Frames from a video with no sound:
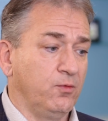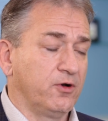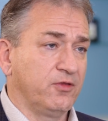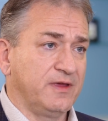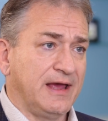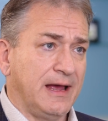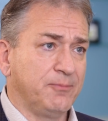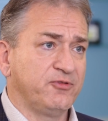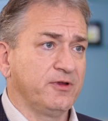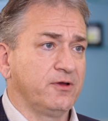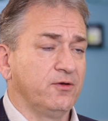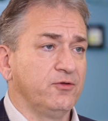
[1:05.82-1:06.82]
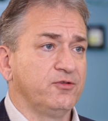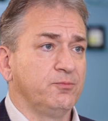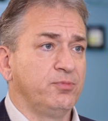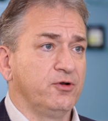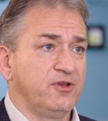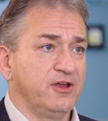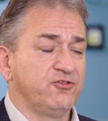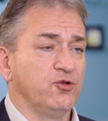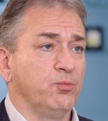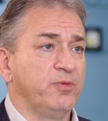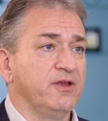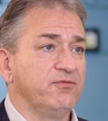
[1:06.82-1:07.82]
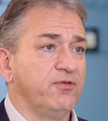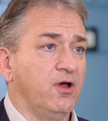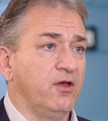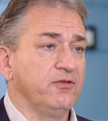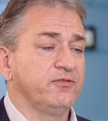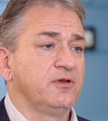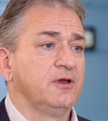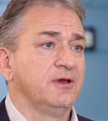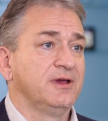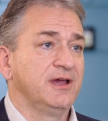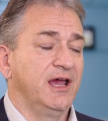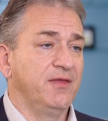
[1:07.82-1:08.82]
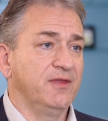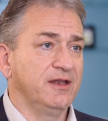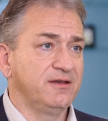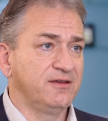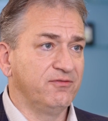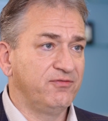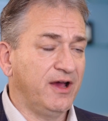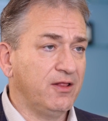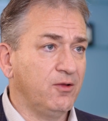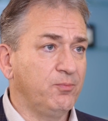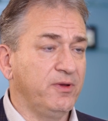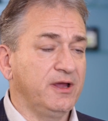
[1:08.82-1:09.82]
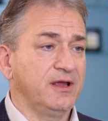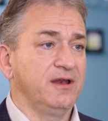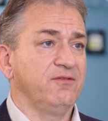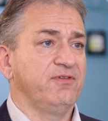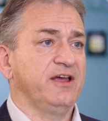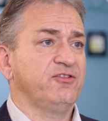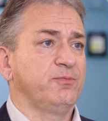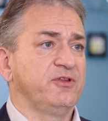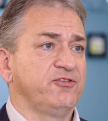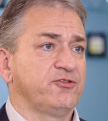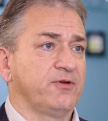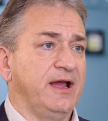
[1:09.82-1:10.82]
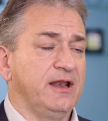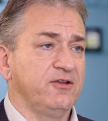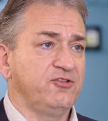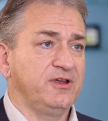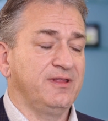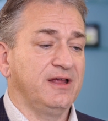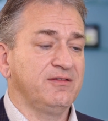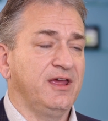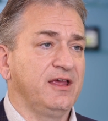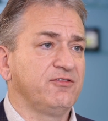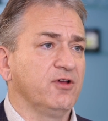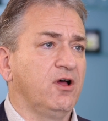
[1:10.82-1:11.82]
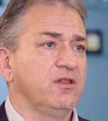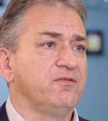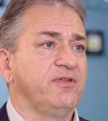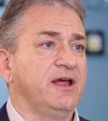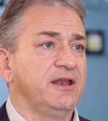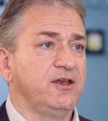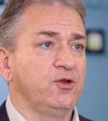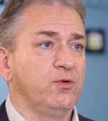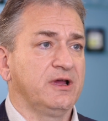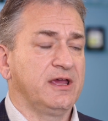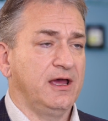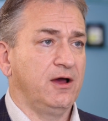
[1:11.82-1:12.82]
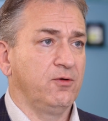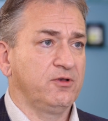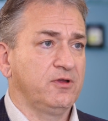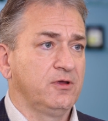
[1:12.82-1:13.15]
What are the obstacles and potential pitfalls? And then developing an investment strategy that takes all of that into account.